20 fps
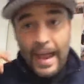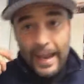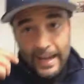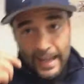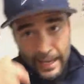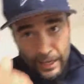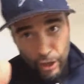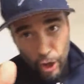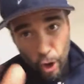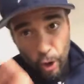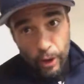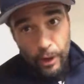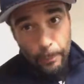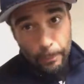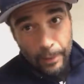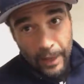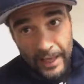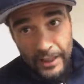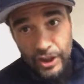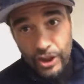and I know it'll
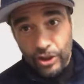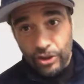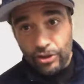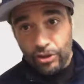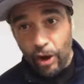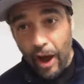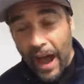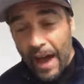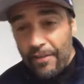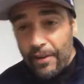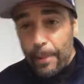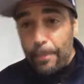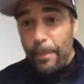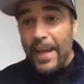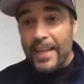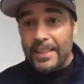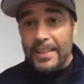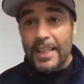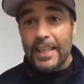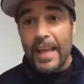bless you. So have an
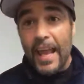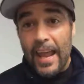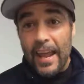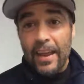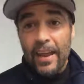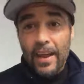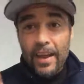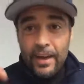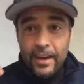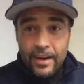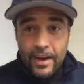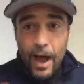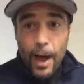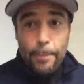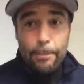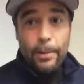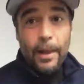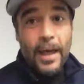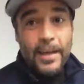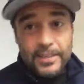amazing day.
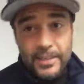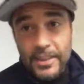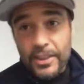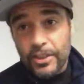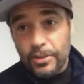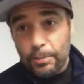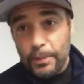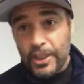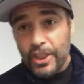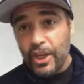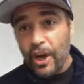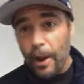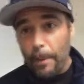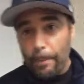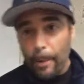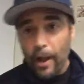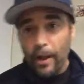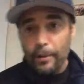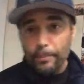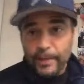God bless. This is Missionary
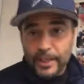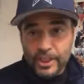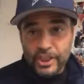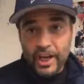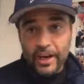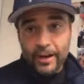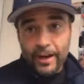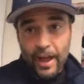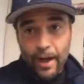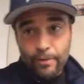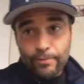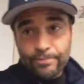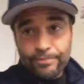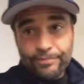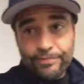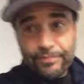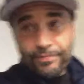Pauly B. Check it out.